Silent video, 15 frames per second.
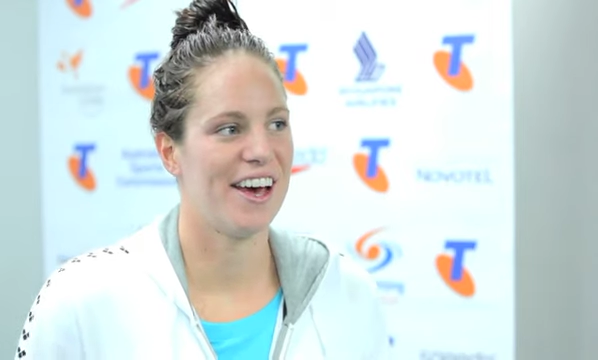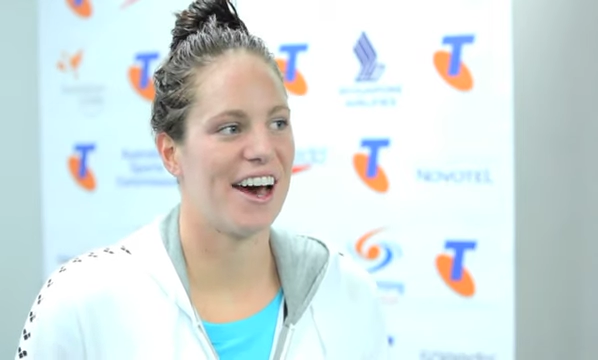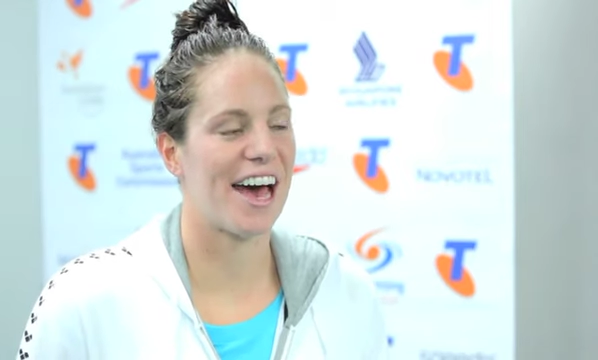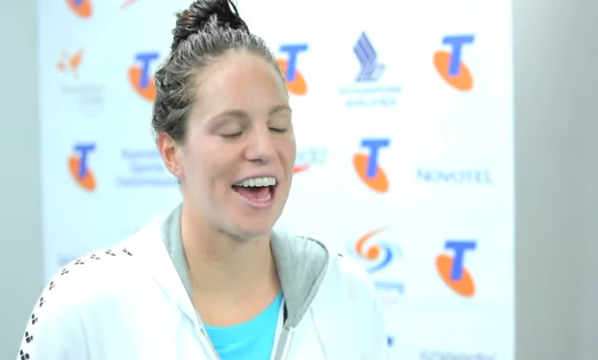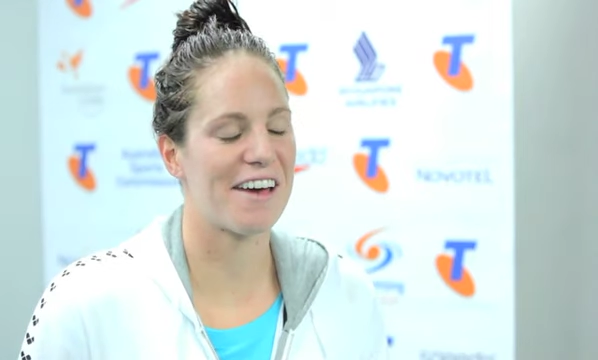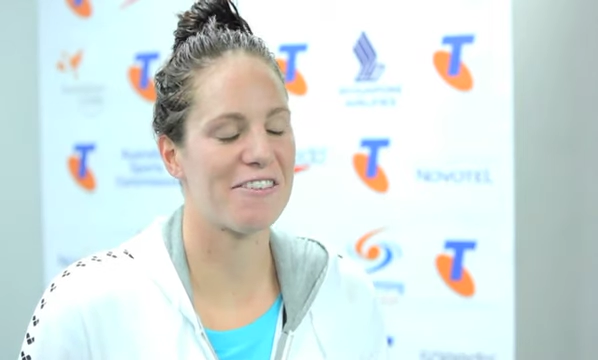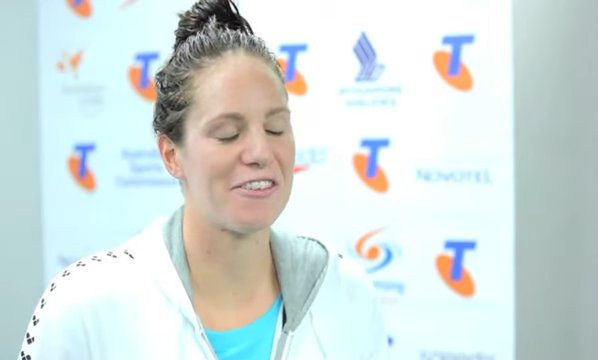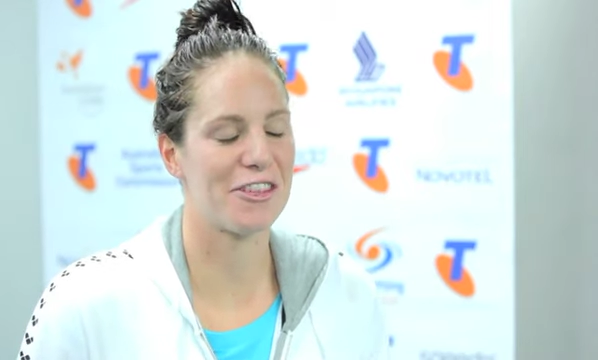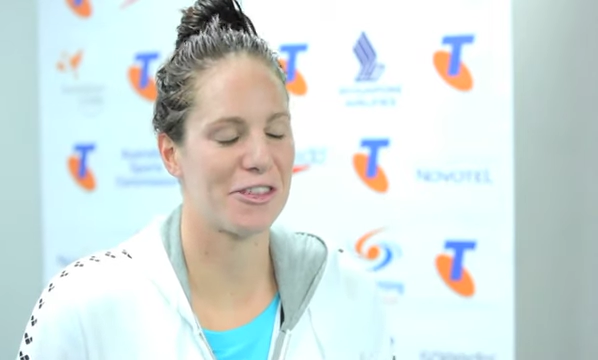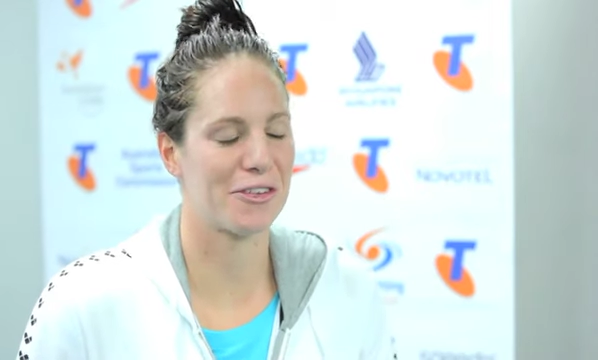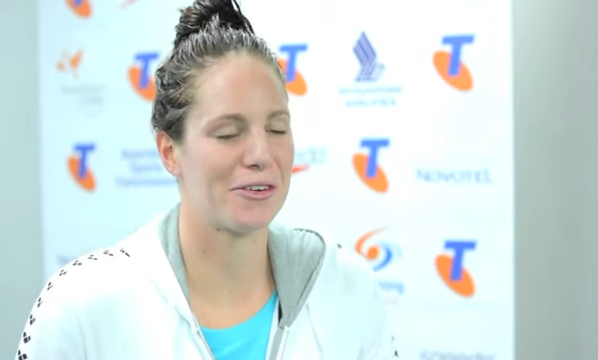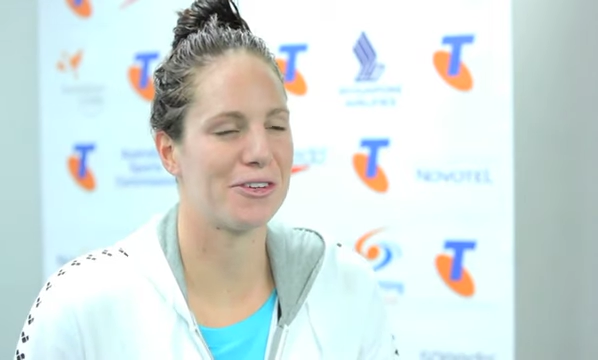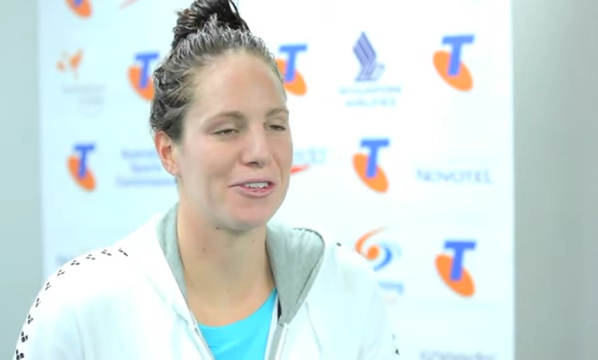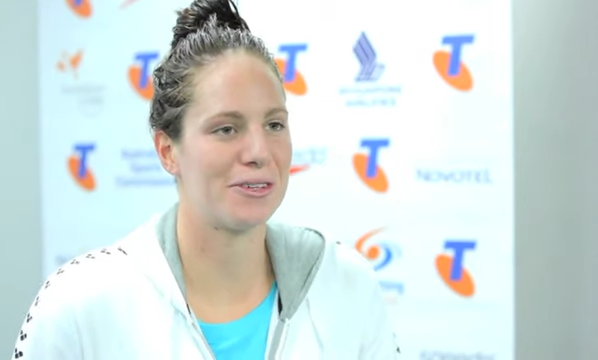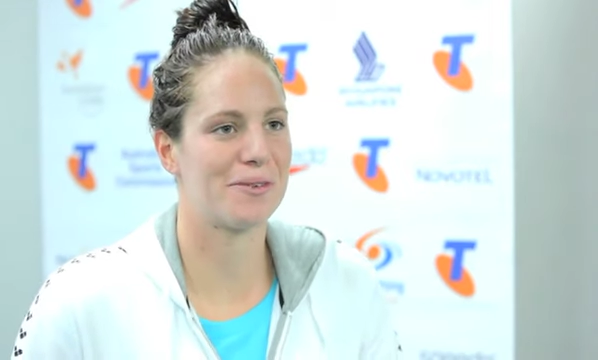I haven't
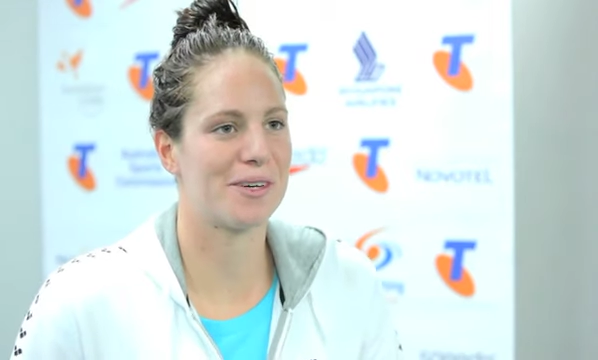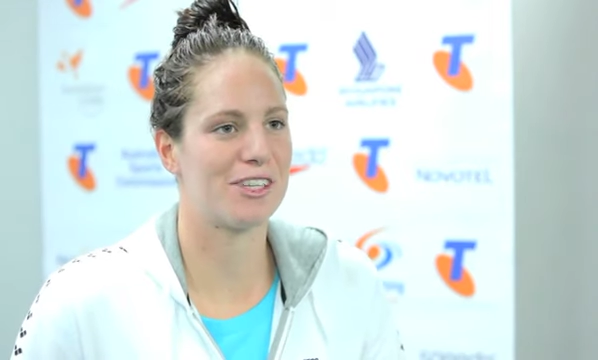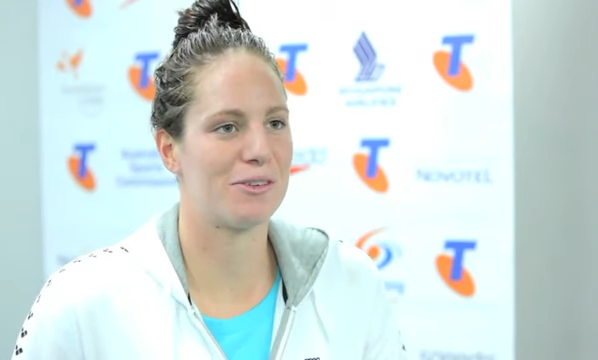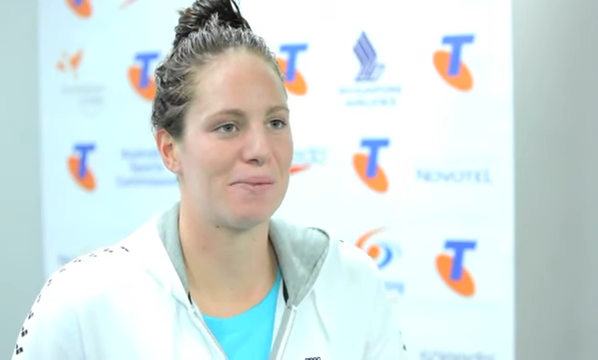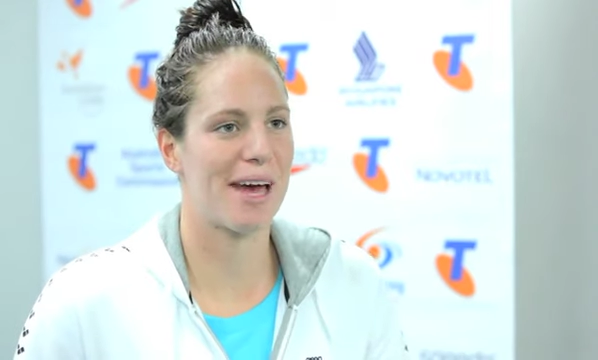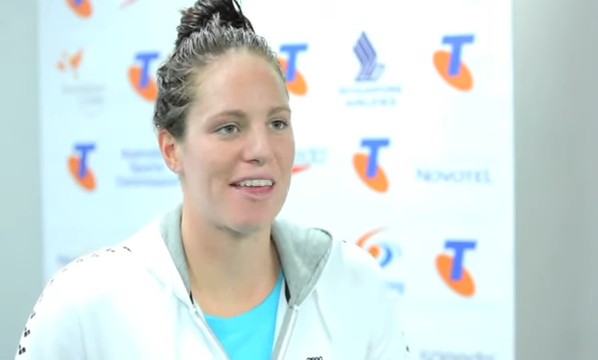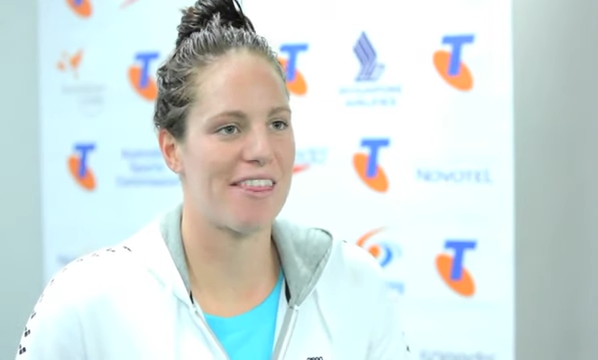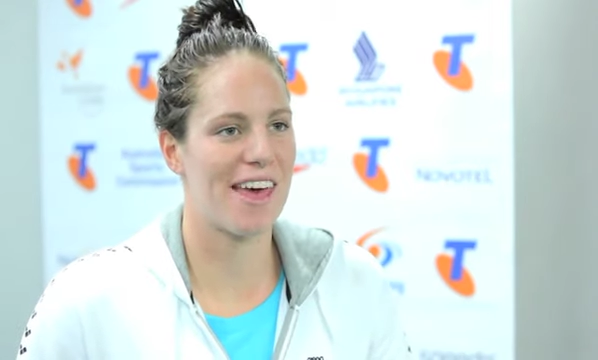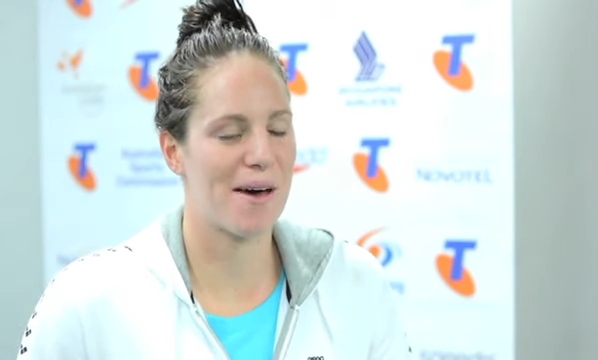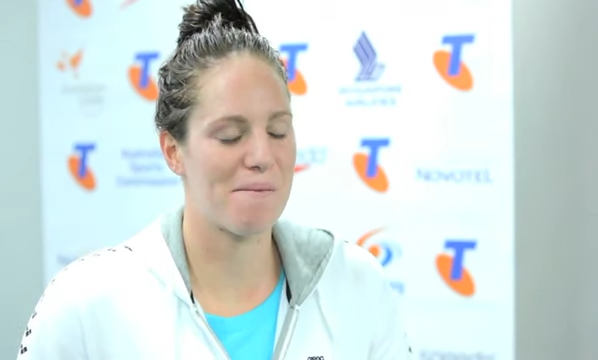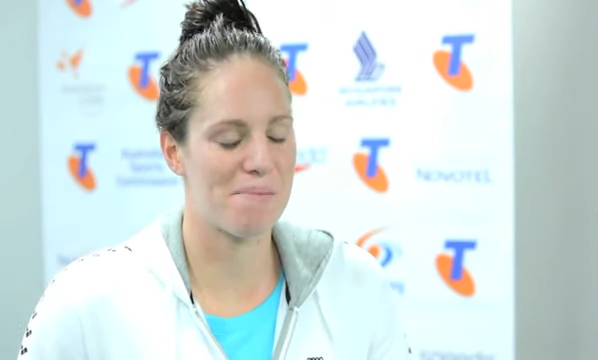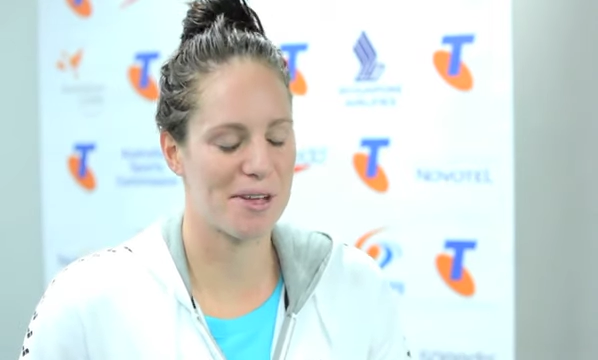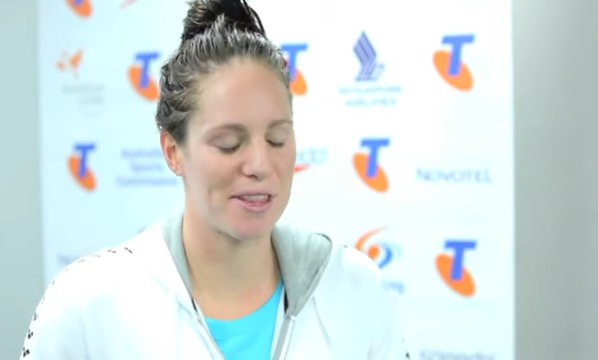thought too much about that,